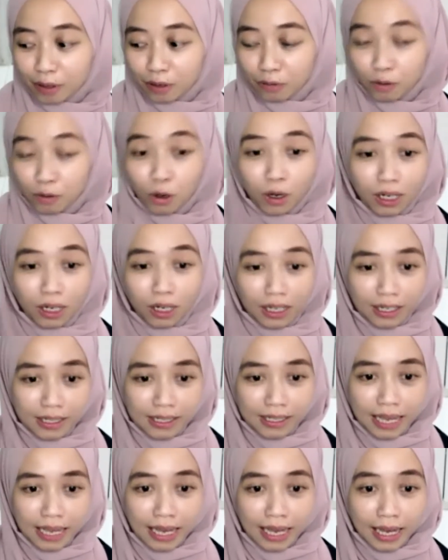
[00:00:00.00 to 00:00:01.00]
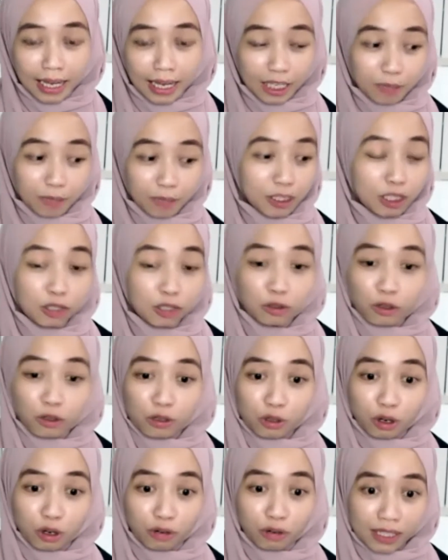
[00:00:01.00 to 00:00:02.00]
of collars, especially
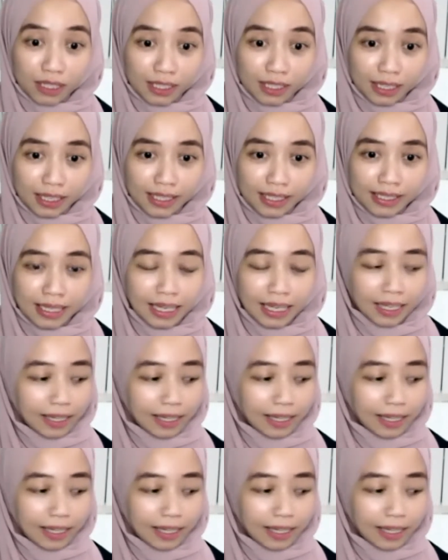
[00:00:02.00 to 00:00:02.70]
those overseas.